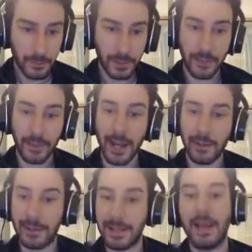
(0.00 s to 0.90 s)
And then
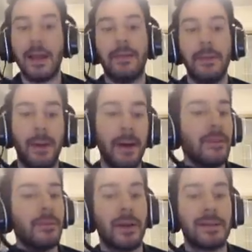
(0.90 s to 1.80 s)
anyways, the buff
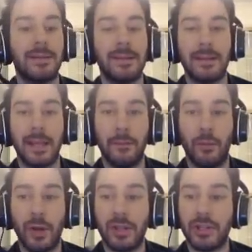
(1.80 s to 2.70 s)
he brings to the
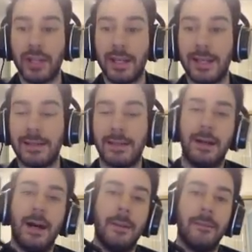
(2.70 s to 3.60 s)
team, which is
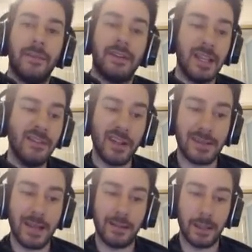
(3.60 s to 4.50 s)
the
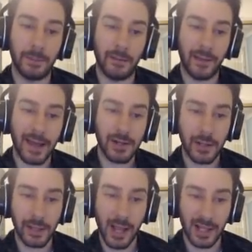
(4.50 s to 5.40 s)
defense down debuff,
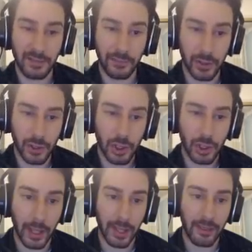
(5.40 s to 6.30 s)
actually accounts for
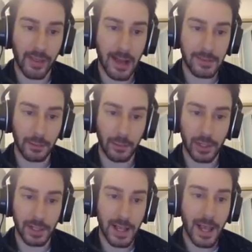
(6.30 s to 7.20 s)
like 1,000,
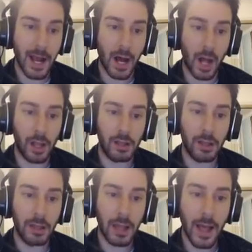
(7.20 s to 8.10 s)
which is a
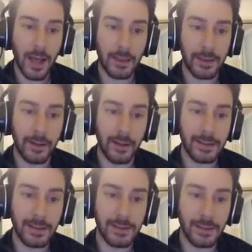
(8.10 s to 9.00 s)
lot.
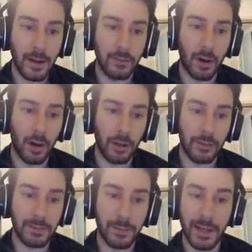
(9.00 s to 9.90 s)
It doesn't cover all
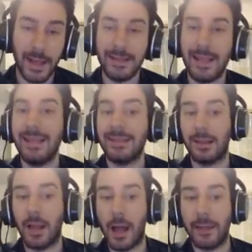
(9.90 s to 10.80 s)
of this, but it's a
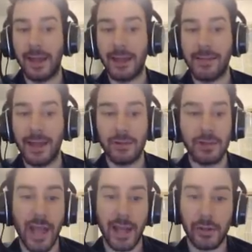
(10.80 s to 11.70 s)
lot. And again, that's
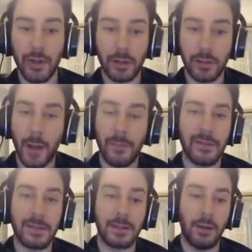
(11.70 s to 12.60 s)
just extra on top of
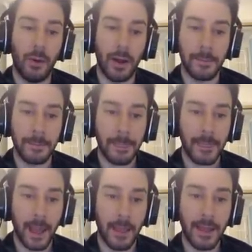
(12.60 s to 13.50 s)
his skill 1.
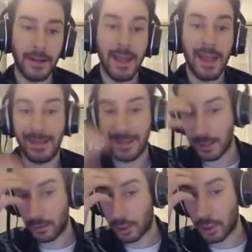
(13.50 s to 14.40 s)
And then his
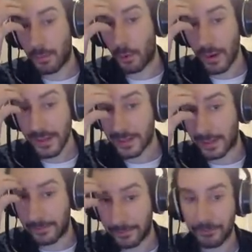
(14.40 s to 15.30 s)
skill 2,
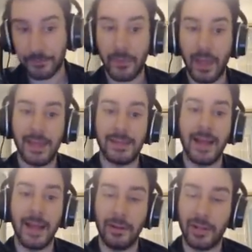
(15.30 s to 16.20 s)
Poison, is
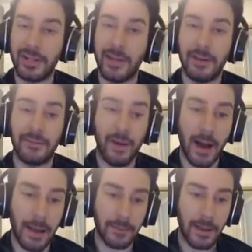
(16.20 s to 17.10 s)

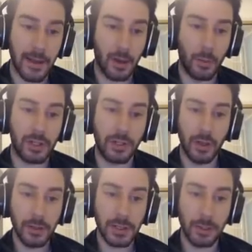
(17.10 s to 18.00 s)
975, which
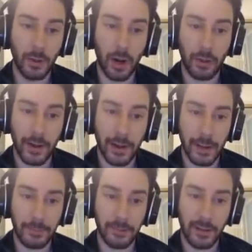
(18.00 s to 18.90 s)
those two already,
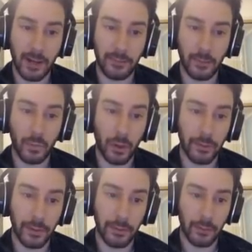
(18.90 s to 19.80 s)
I believe, count for more
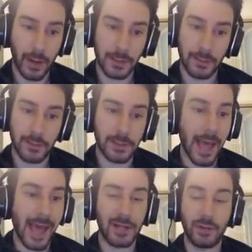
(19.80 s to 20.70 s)
than the rest of his
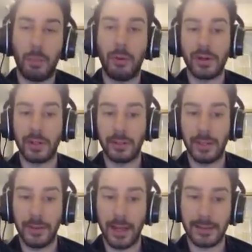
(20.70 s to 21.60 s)
actual personal
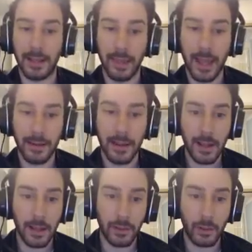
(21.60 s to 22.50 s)
DPS. And then
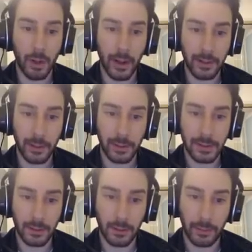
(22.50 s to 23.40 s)
you go, I don't know what
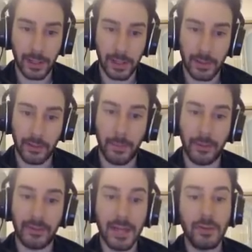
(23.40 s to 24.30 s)
this little break is right there,
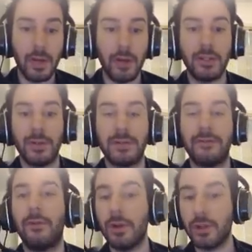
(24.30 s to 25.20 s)
but then you go to his
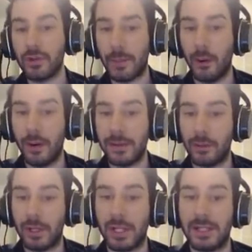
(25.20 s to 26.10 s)
4-strike
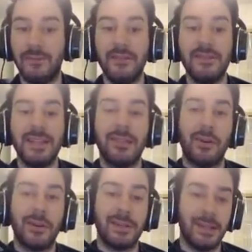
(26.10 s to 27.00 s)
Poison, which is
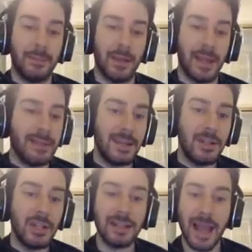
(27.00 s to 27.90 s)
1513 DPS. He
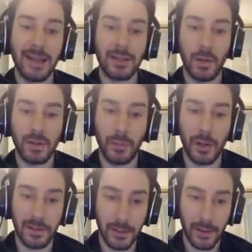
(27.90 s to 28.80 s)
just stacks so much
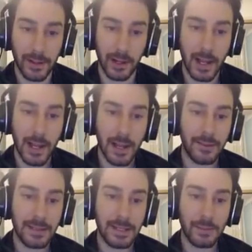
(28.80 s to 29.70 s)
poison. You can see right here,
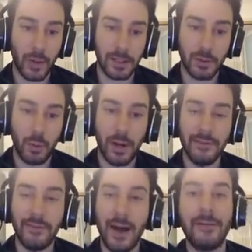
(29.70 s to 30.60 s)
this is what,
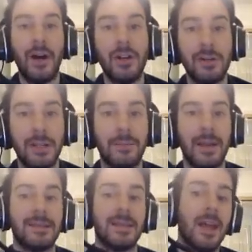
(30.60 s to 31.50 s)
2500
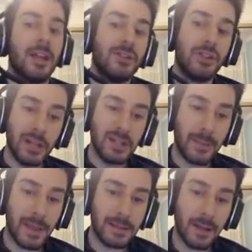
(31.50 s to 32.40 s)
DPS just
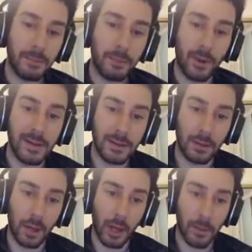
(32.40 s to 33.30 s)
based on poison
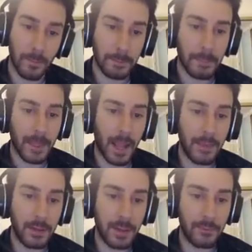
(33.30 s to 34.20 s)
alone.
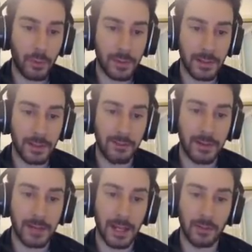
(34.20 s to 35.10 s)
And then you have, of course, the
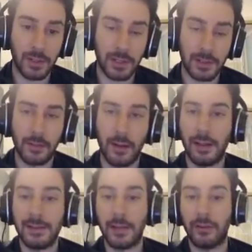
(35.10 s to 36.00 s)
defense down, which is,
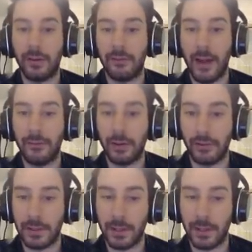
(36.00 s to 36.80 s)
let's say, 3500.